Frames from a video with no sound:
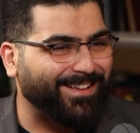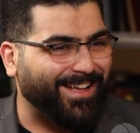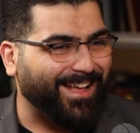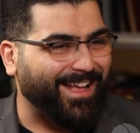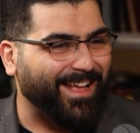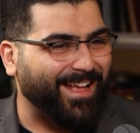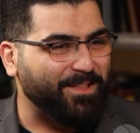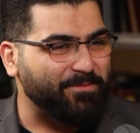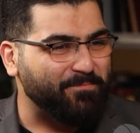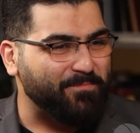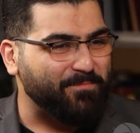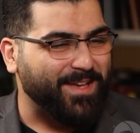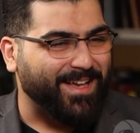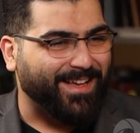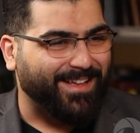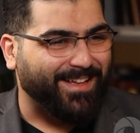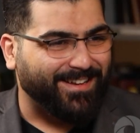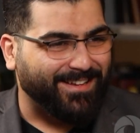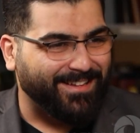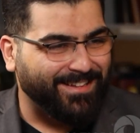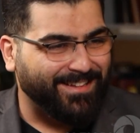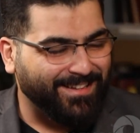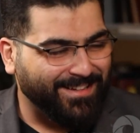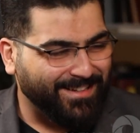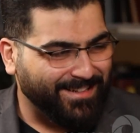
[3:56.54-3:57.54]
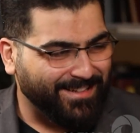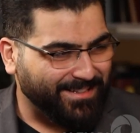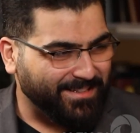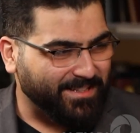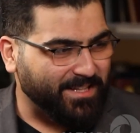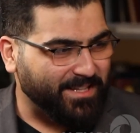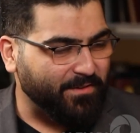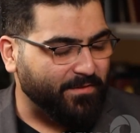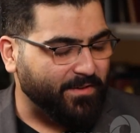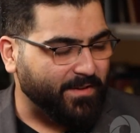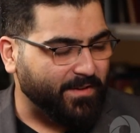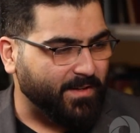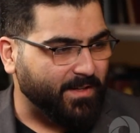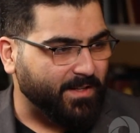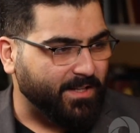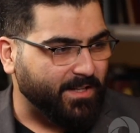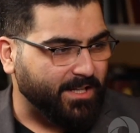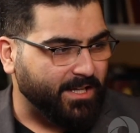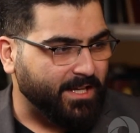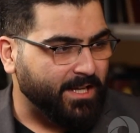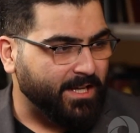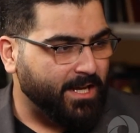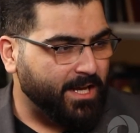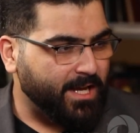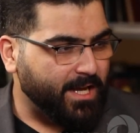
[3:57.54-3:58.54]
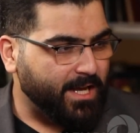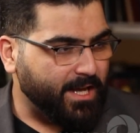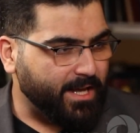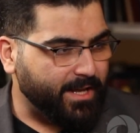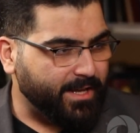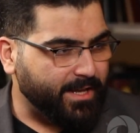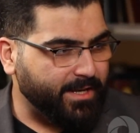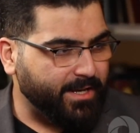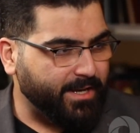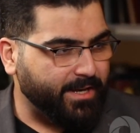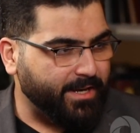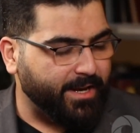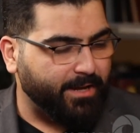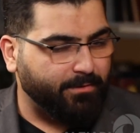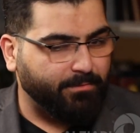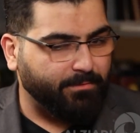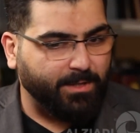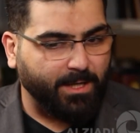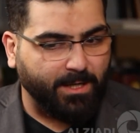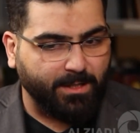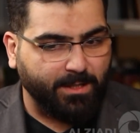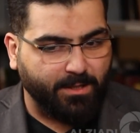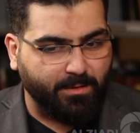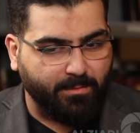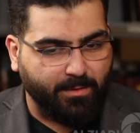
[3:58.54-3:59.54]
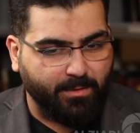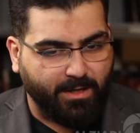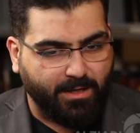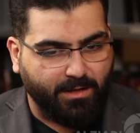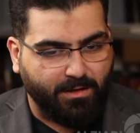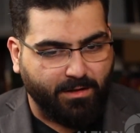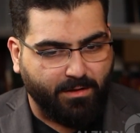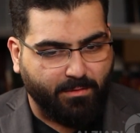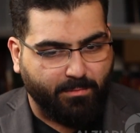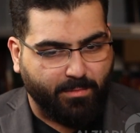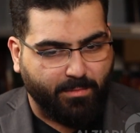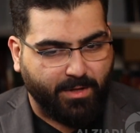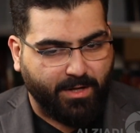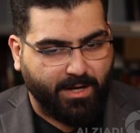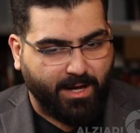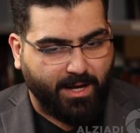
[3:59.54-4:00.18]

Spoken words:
Handpan, definitely. And now talk to me a little bit